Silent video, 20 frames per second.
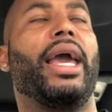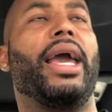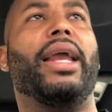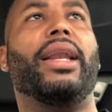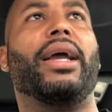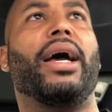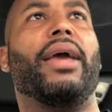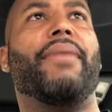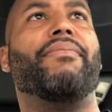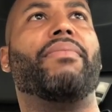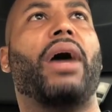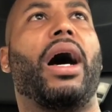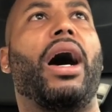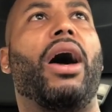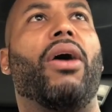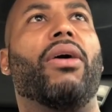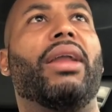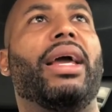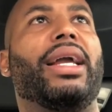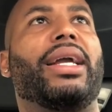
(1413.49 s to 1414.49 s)
And
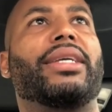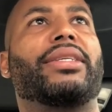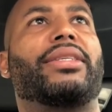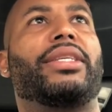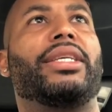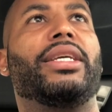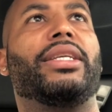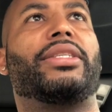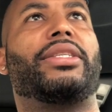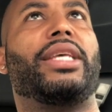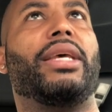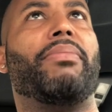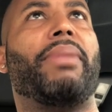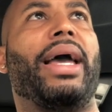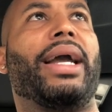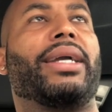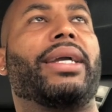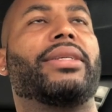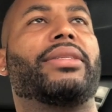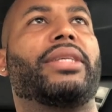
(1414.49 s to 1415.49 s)
all they can sit
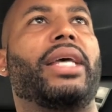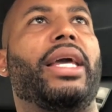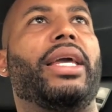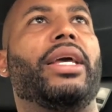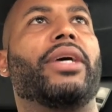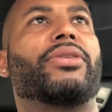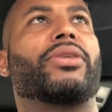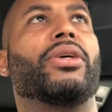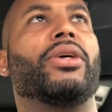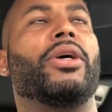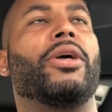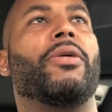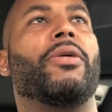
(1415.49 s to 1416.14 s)
back and say is,